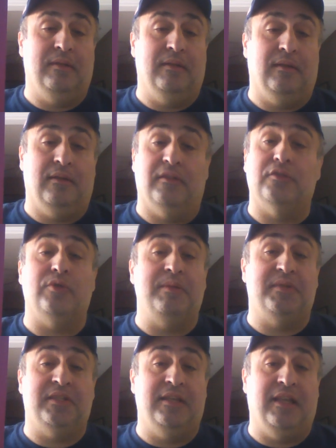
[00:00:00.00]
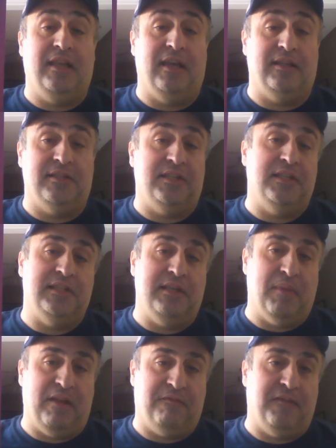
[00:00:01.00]
uh, the Dream Syndicate is
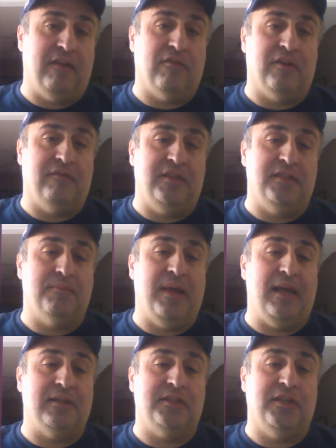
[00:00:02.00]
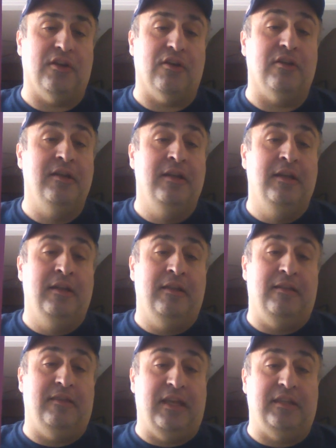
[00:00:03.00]
easily my favorite of these bands here.
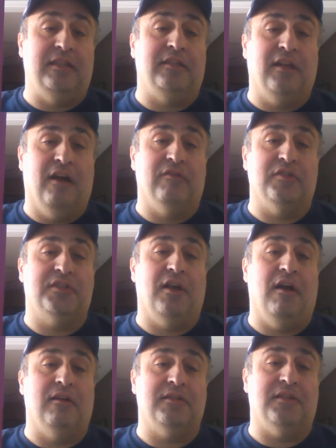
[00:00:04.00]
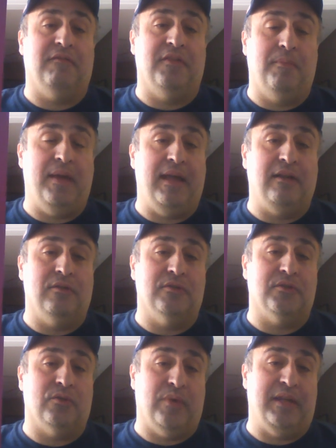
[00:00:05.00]
They did cover songs of the
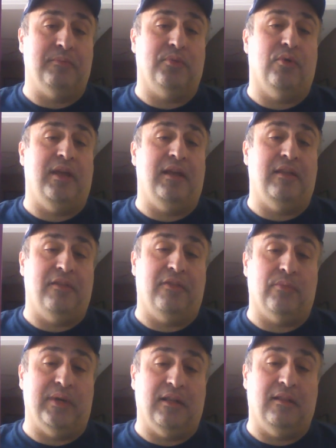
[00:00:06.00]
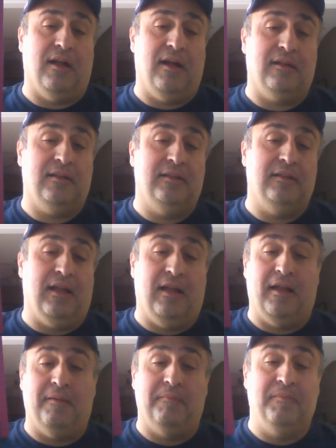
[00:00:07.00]
Bangles, the Rain Parade, and the Three O'Clock.
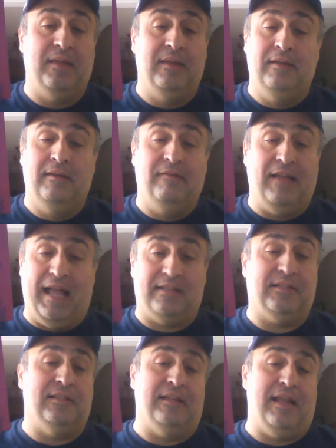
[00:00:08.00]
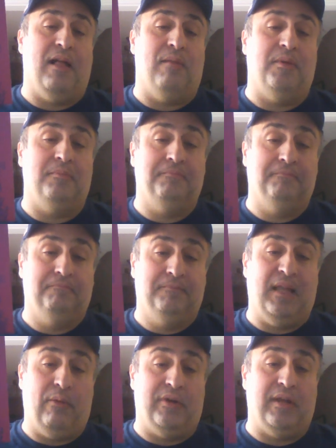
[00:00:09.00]
Um, excellent album.
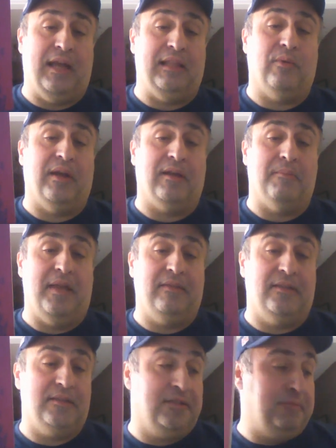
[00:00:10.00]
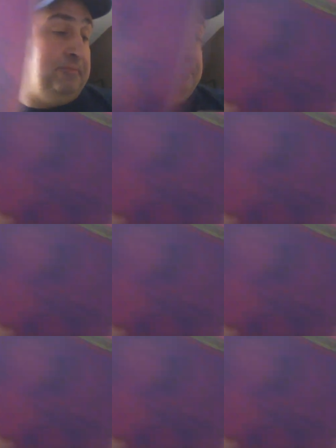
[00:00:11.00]
I would highly recommend this.